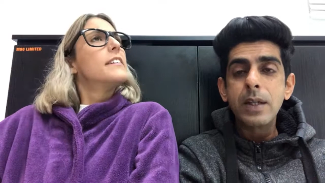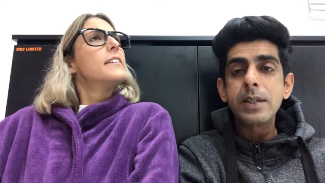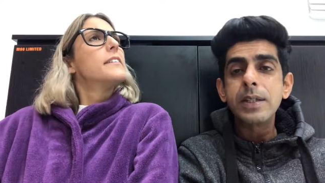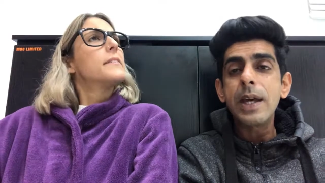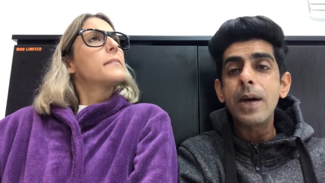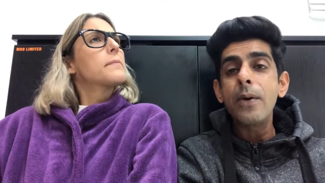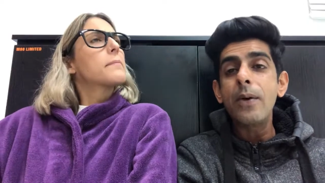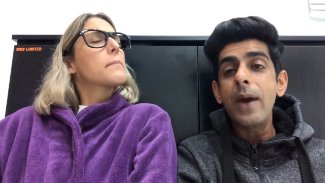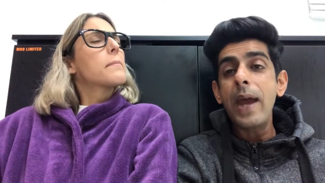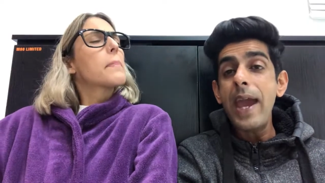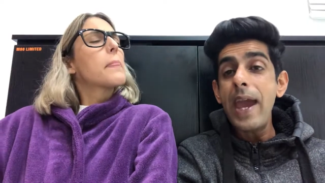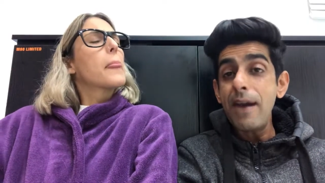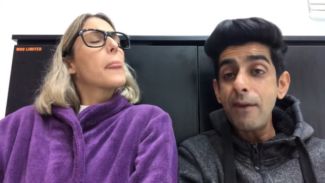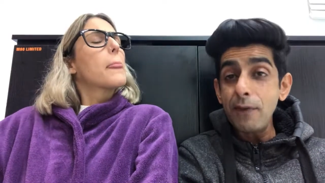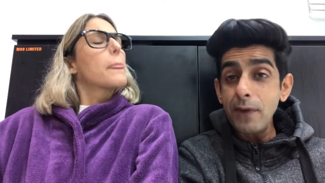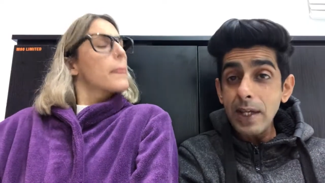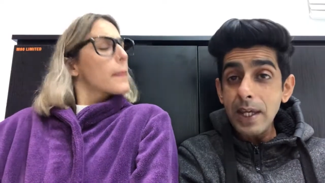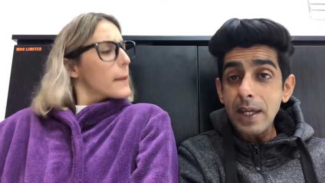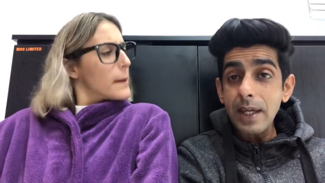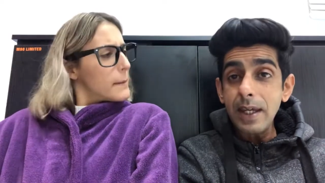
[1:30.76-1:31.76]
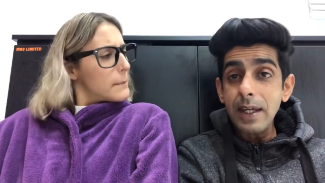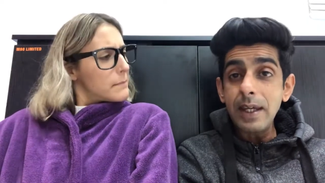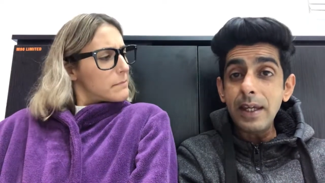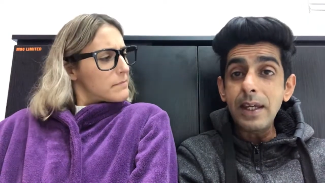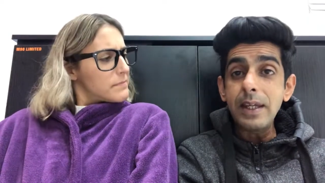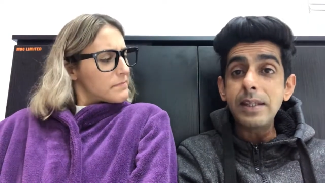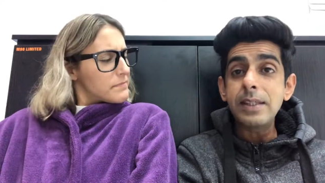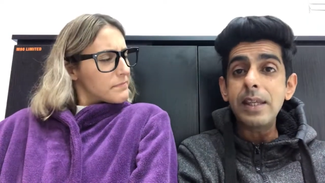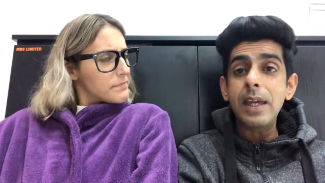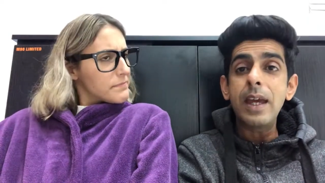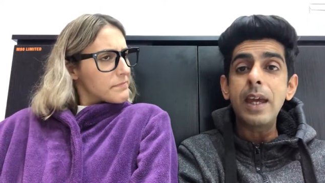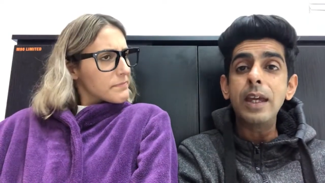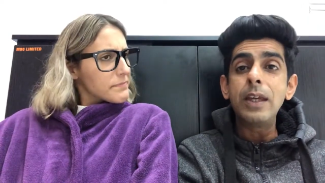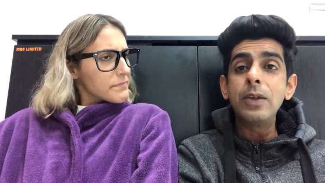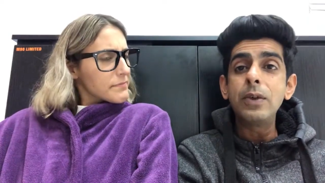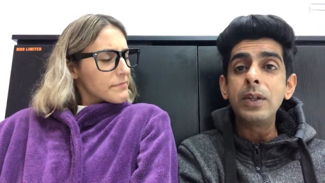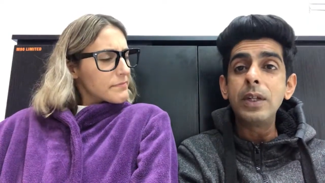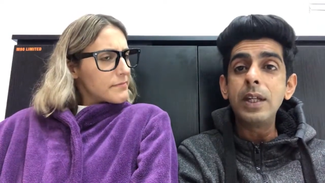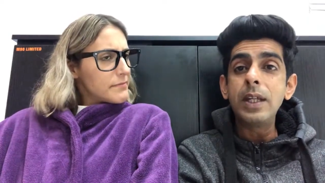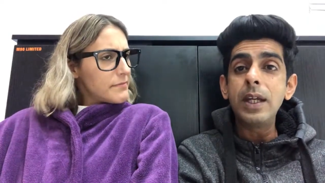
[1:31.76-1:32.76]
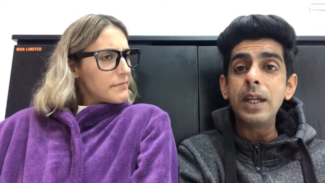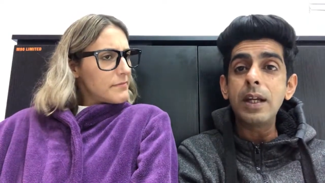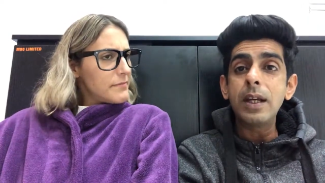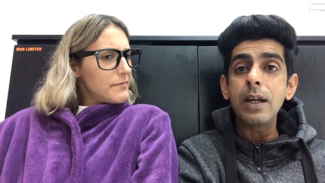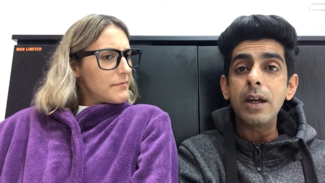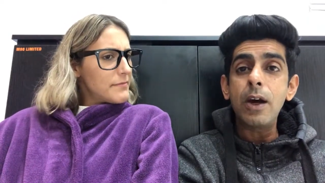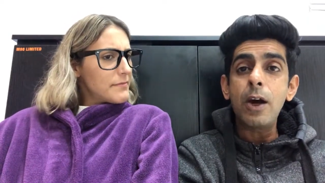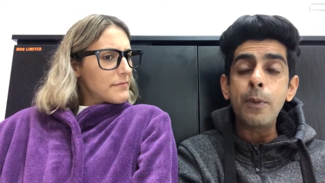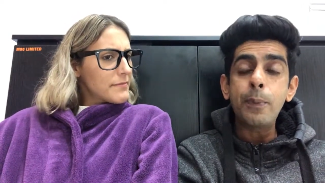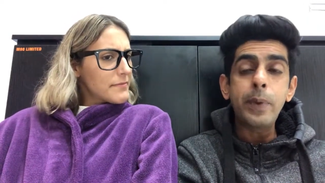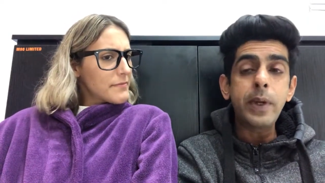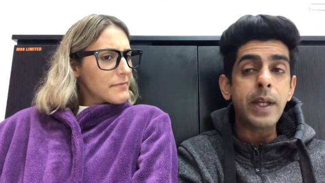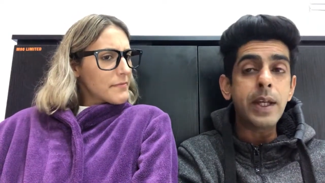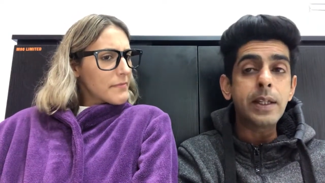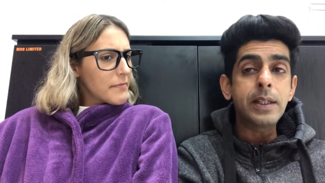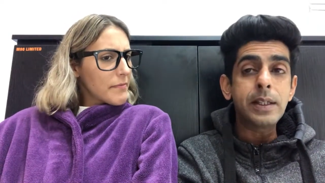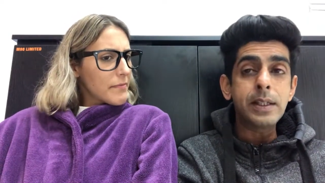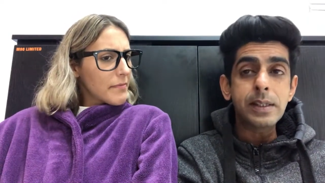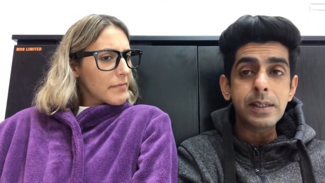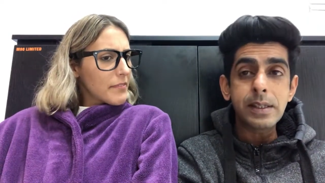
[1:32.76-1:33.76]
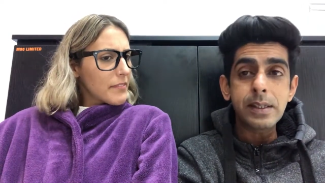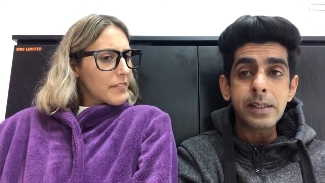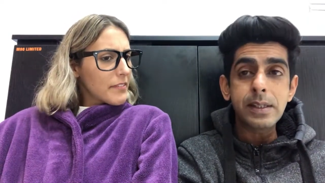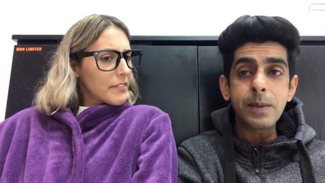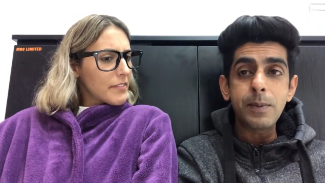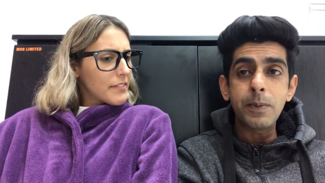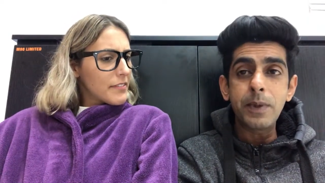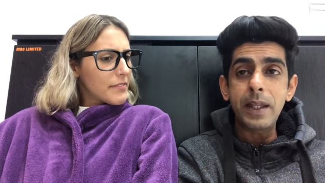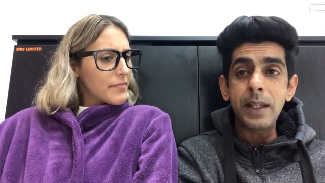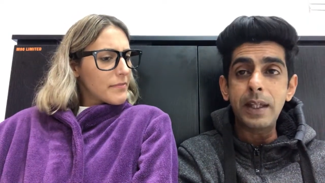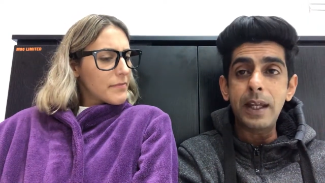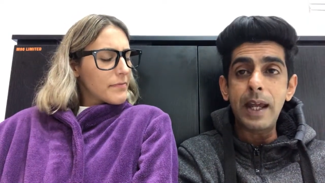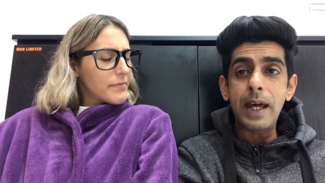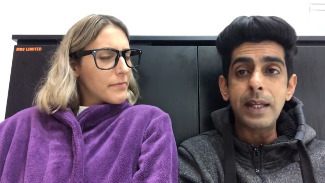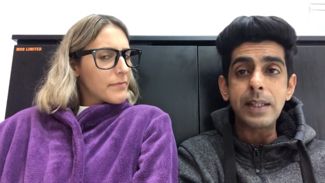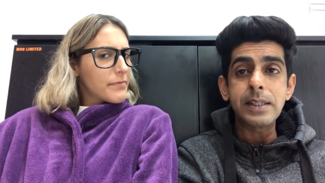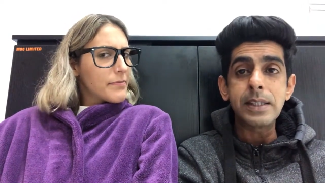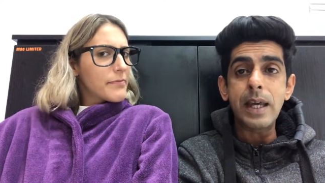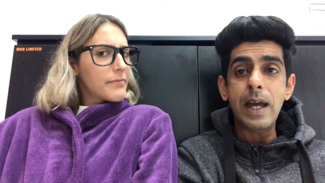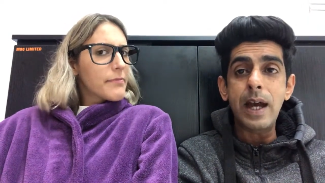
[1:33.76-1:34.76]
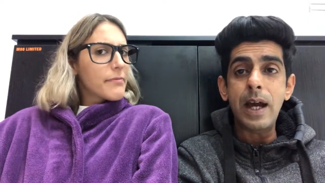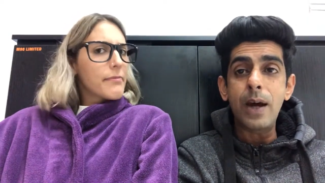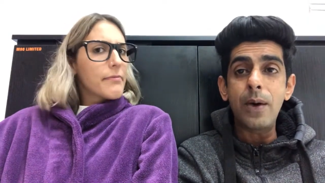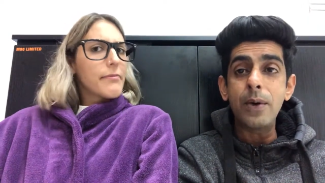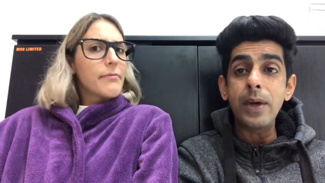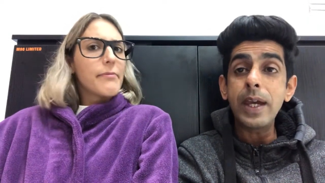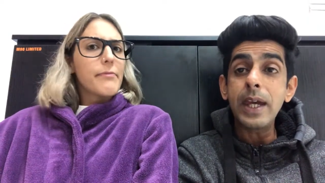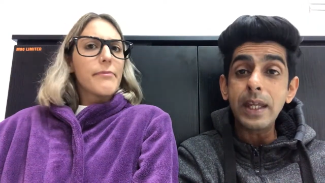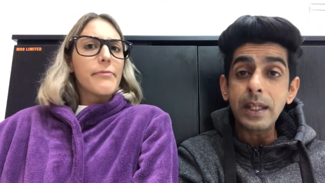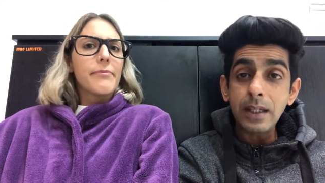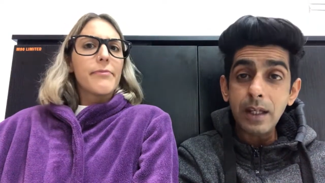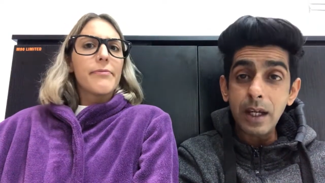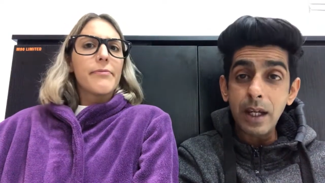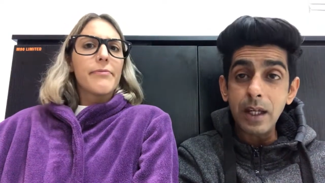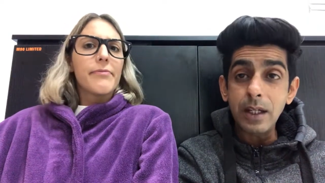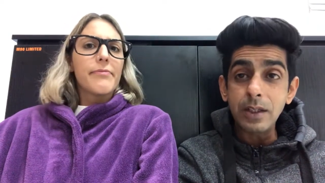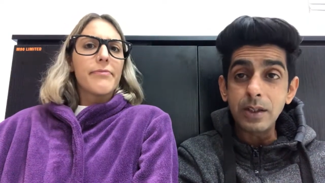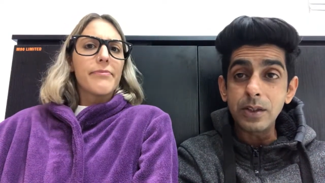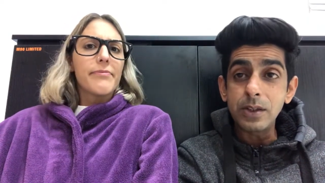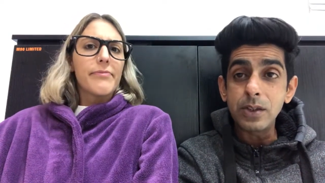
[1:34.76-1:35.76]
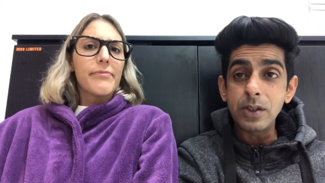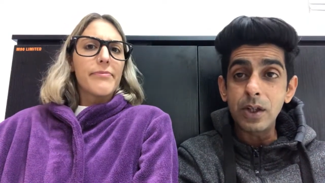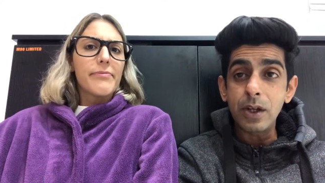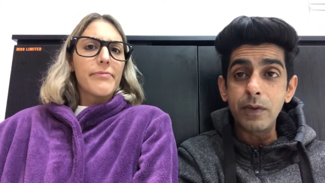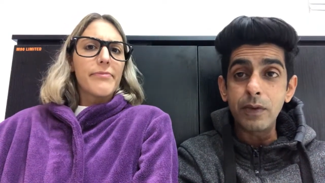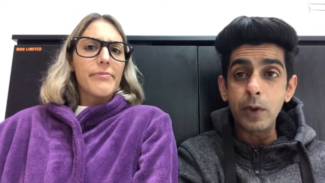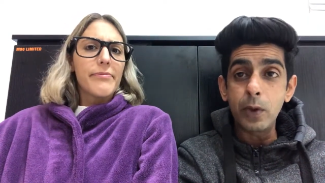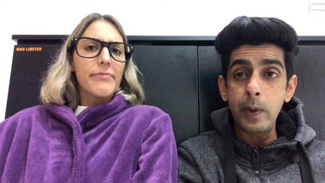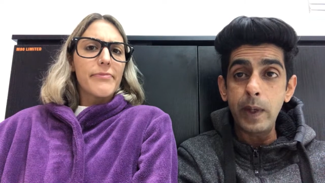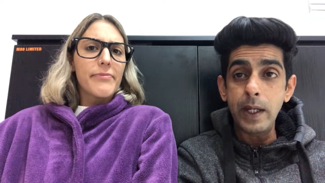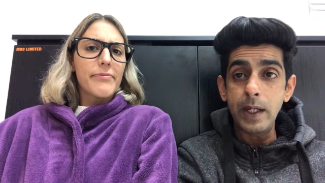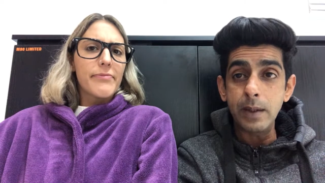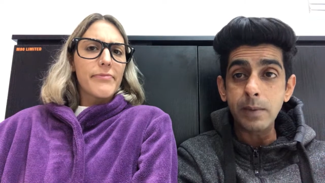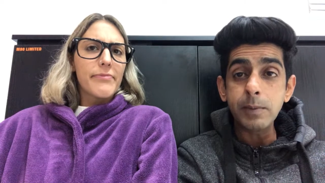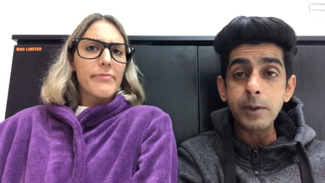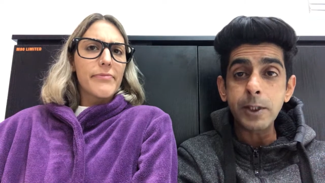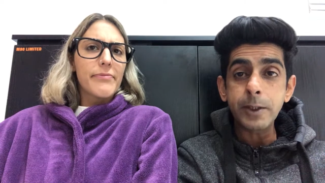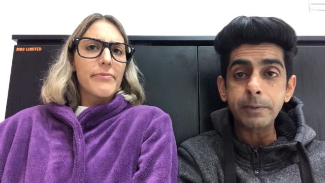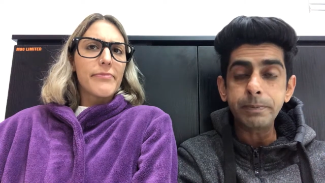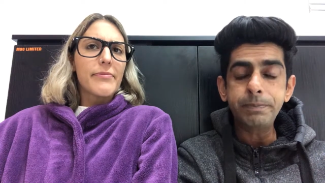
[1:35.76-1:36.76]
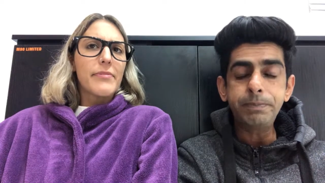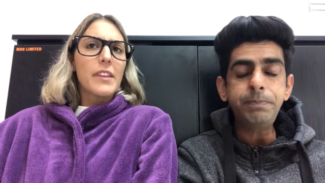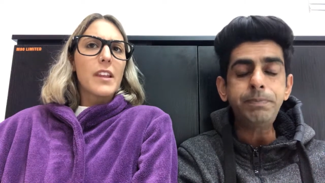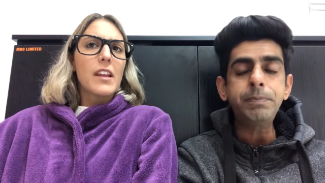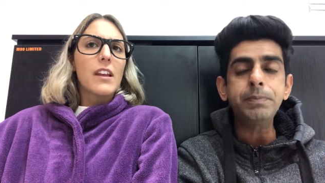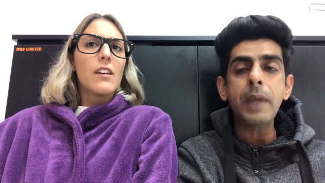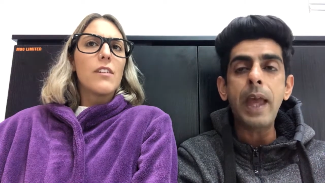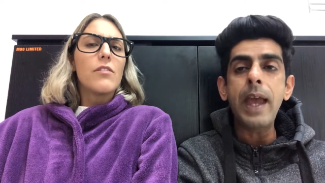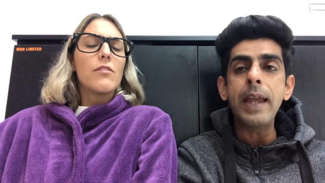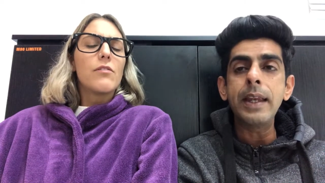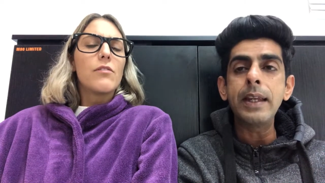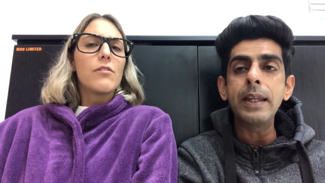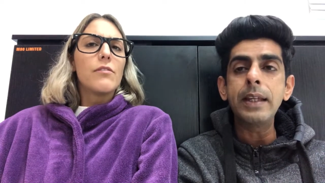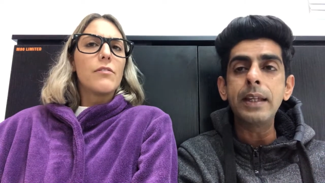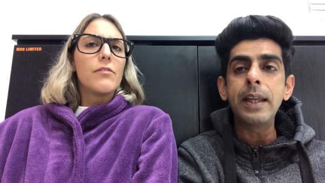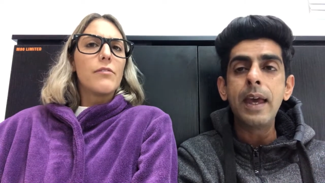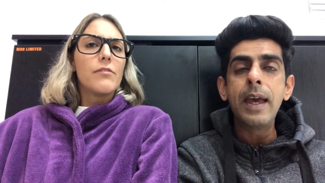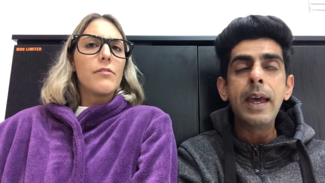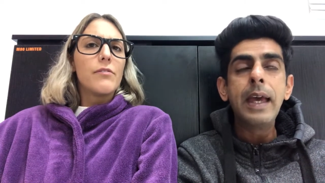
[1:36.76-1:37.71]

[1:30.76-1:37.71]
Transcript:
Speaker 1: So every is a unique operating system that runs our N range of aquariums and it